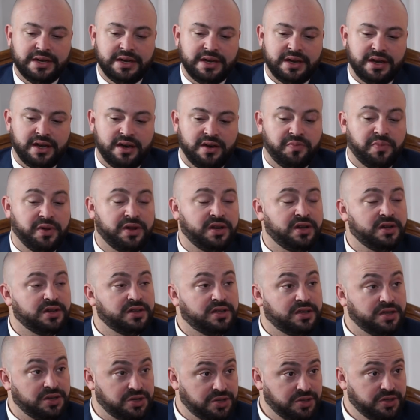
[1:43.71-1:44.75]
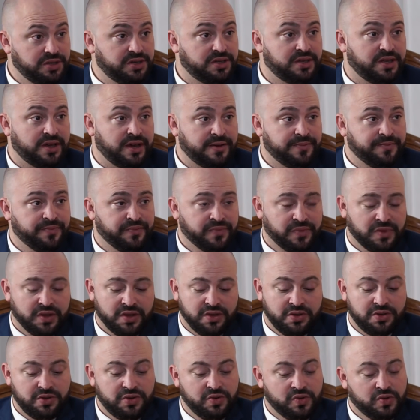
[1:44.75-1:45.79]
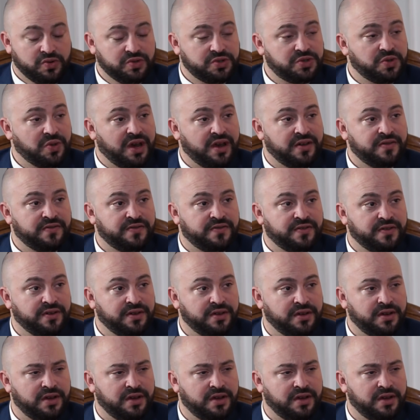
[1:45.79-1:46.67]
But in addition to that, you also have